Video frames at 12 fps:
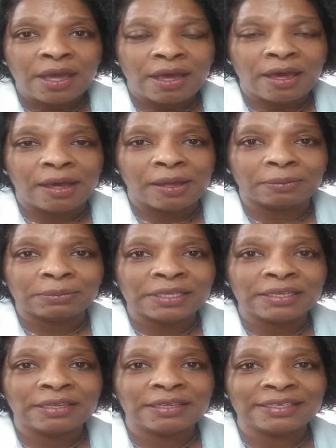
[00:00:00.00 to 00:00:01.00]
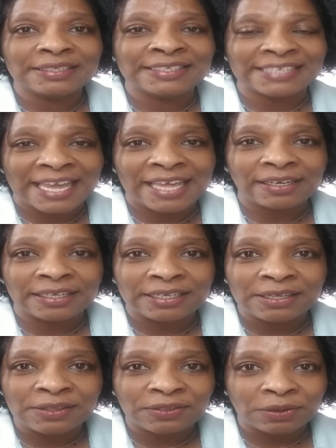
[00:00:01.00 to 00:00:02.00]
Um,
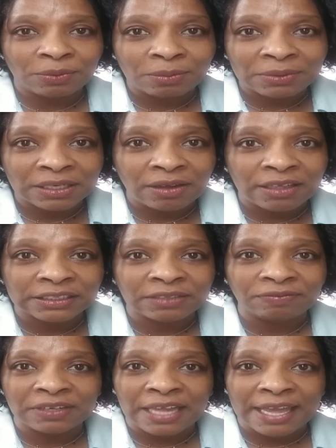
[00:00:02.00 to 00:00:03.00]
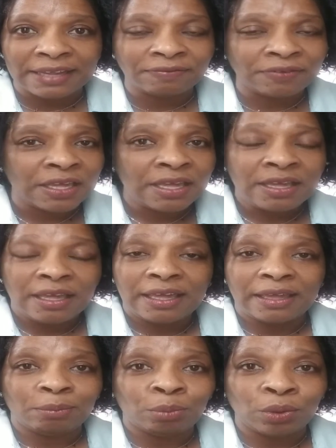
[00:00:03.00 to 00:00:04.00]
sadly, there will be loss of life.
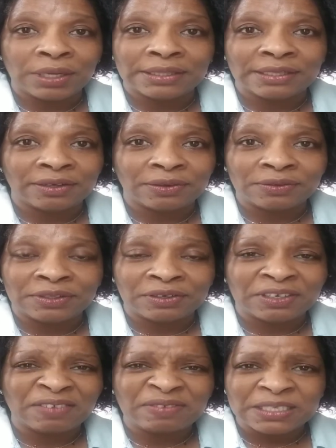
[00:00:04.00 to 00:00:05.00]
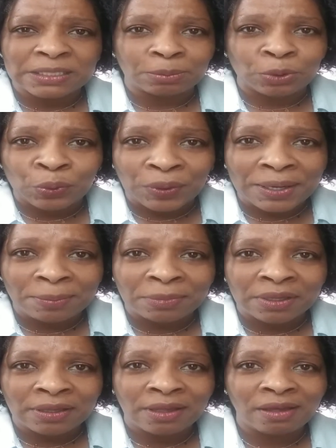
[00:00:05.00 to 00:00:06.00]
And boy, they're they're giving some grim
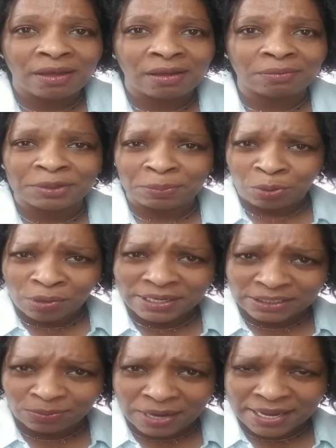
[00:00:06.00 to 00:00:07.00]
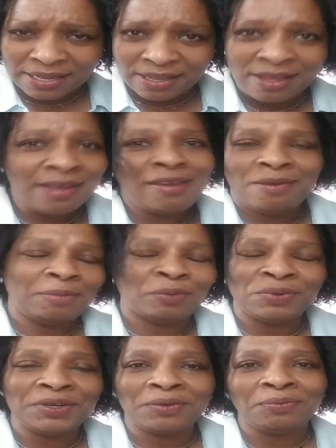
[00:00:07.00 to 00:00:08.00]
uh, reports, right? But
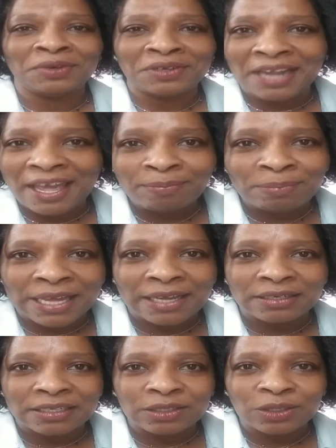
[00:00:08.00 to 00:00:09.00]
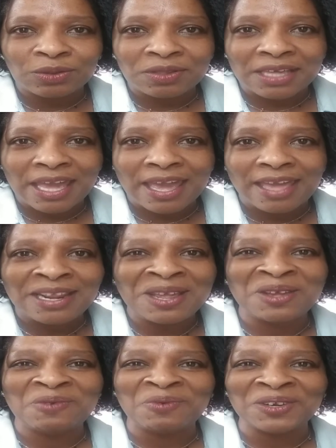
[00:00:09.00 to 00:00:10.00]
we're we're not buying into that.
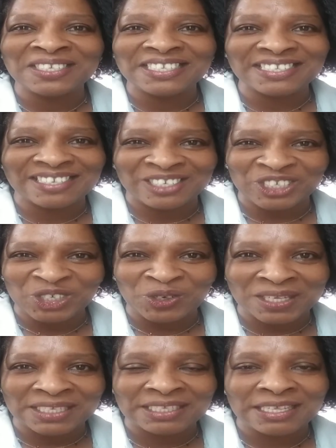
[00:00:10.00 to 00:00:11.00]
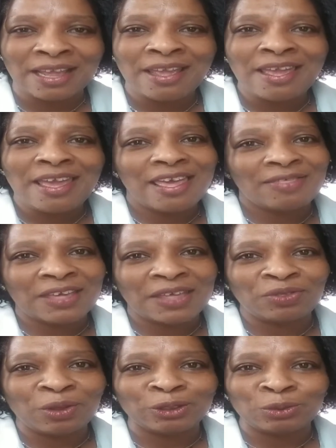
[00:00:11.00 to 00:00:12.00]
We're just going to trust
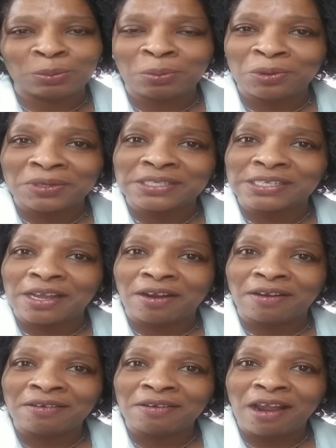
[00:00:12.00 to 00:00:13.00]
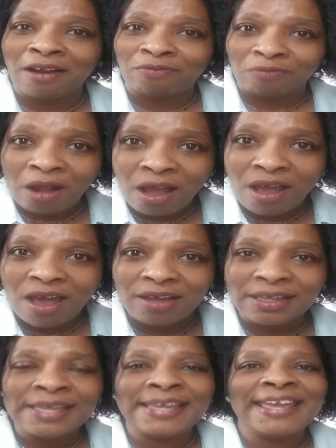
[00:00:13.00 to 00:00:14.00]
that those reports are are
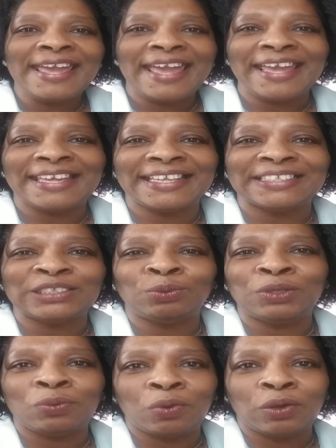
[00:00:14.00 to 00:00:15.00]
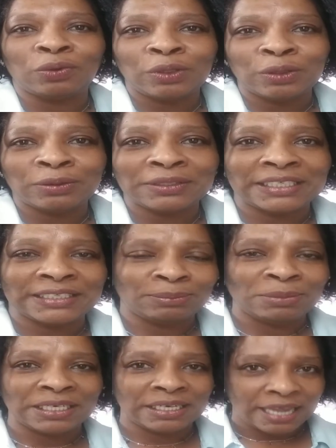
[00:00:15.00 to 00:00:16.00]
wrong, and we won't lose as
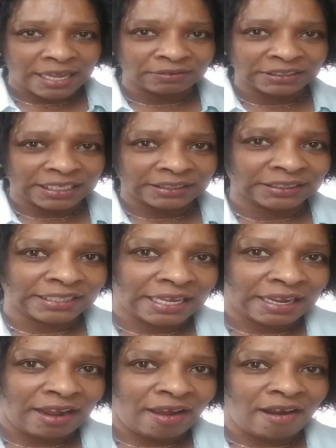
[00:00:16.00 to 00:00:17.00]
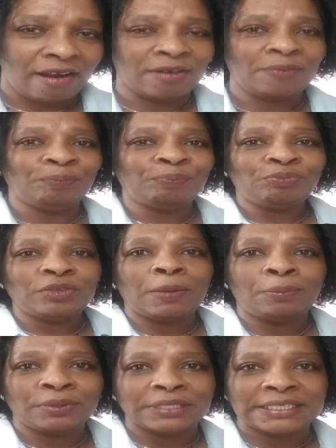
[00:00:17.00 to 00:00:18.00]
many lives as they are
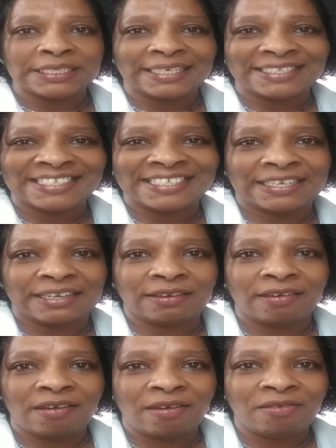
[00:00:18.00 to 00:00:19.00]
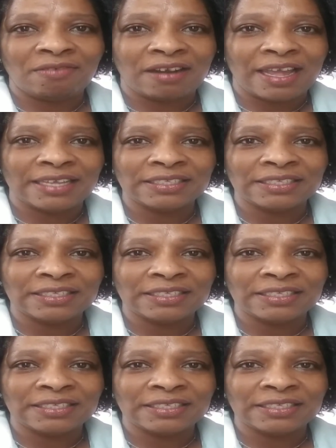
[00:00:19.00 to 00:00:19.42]
predicting. All right.